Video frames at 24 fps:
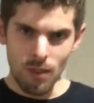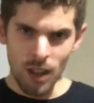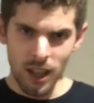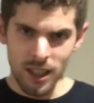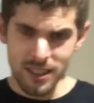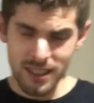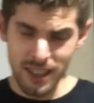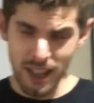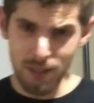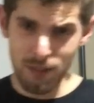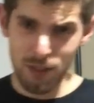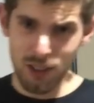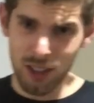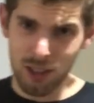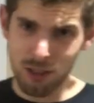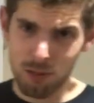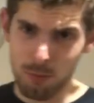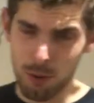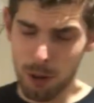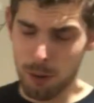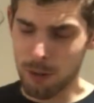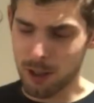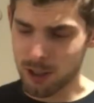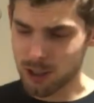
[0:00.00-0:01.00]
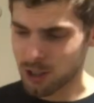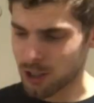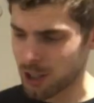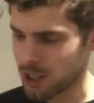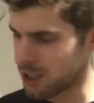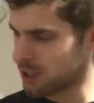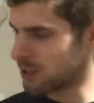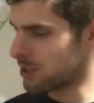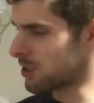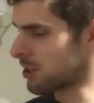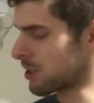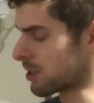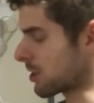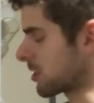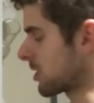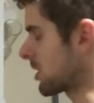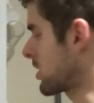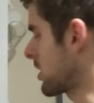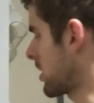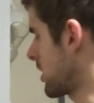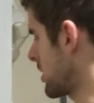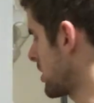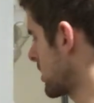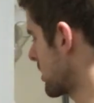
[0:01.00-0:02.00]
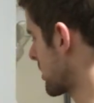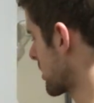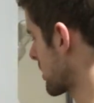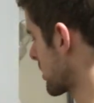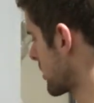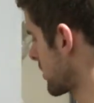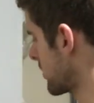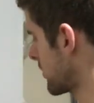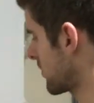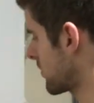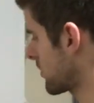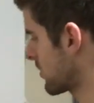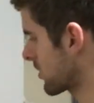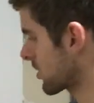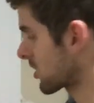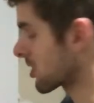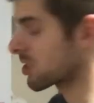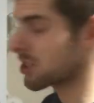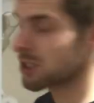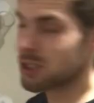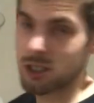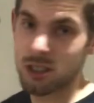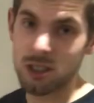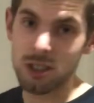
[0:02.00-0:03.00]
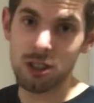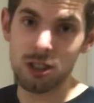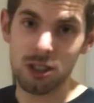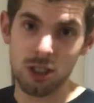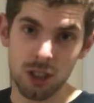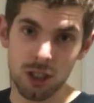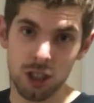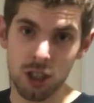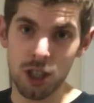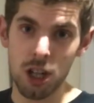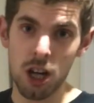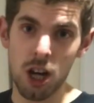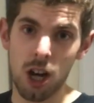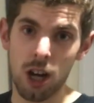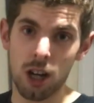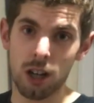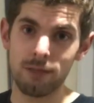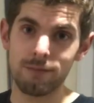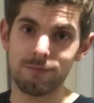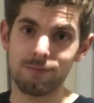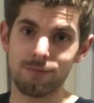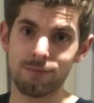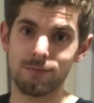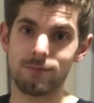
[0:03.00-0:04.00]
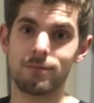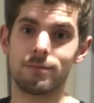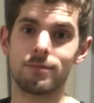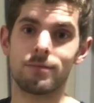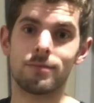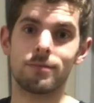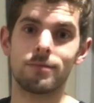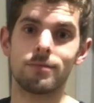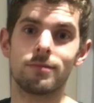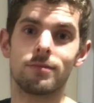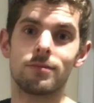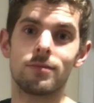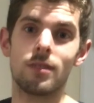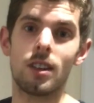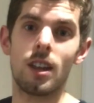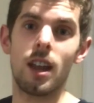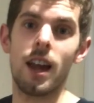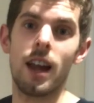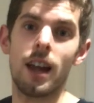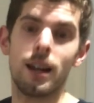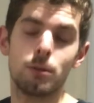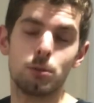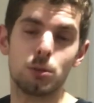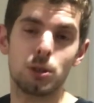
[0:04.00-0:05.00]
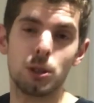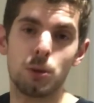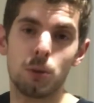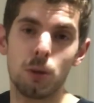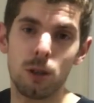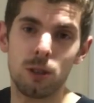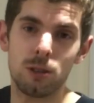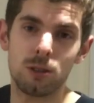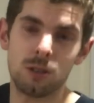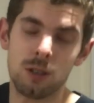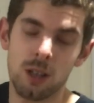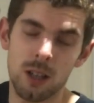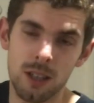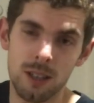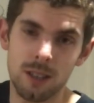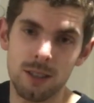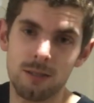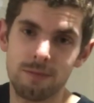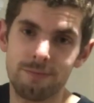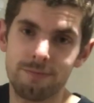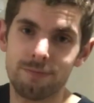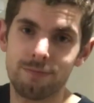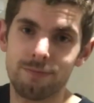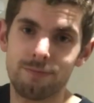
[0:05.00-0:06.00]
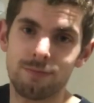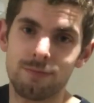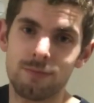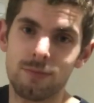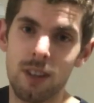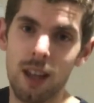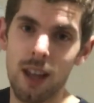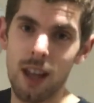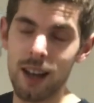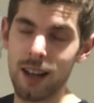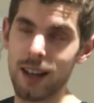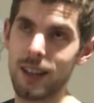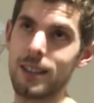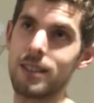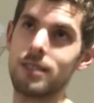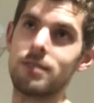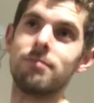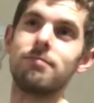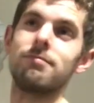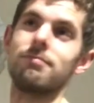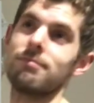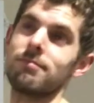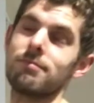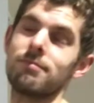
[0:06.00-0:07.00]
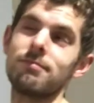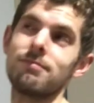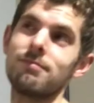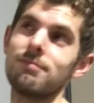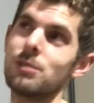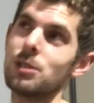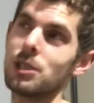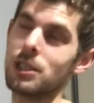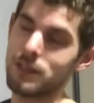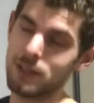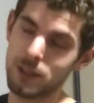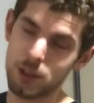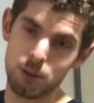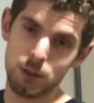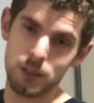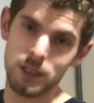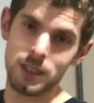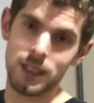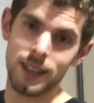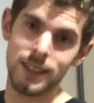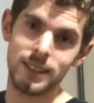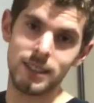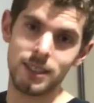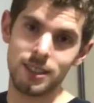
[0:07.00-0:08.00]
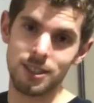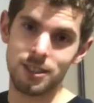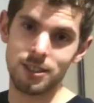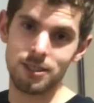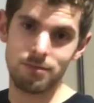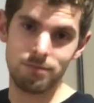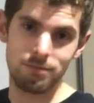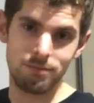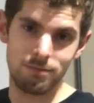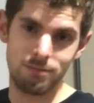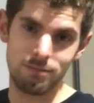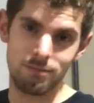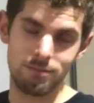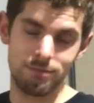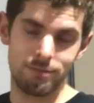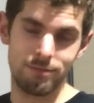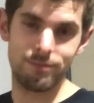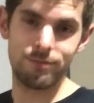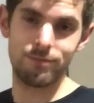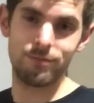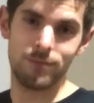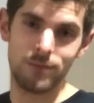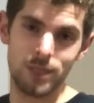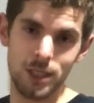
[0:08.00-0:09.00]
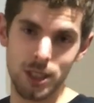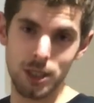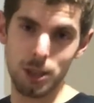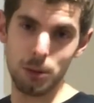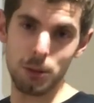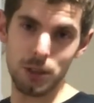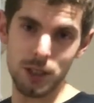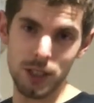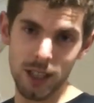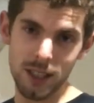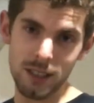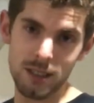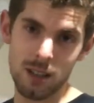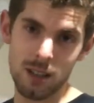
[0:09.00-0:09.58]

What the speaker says: So everything's pretty much done, so I'm going to start dishing it up. And we'll see what it looks like. And then we'll give it a quick taste and see what it tastes